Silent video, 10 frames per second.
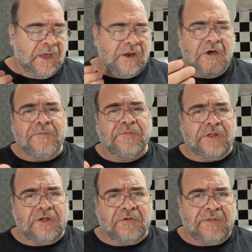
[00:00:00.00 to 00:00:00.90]
And
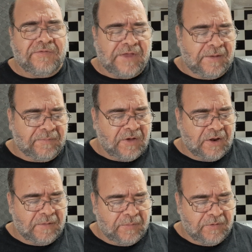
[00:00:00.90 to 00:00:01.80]
hopefully you're the same
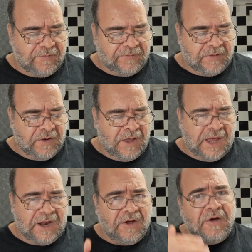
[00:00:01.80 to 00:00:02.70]
kind of person.
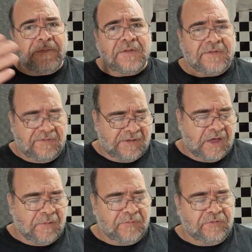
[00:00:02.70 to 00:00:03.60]
And I hope that this
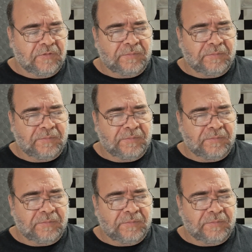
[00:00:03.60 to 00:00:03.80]
helps you.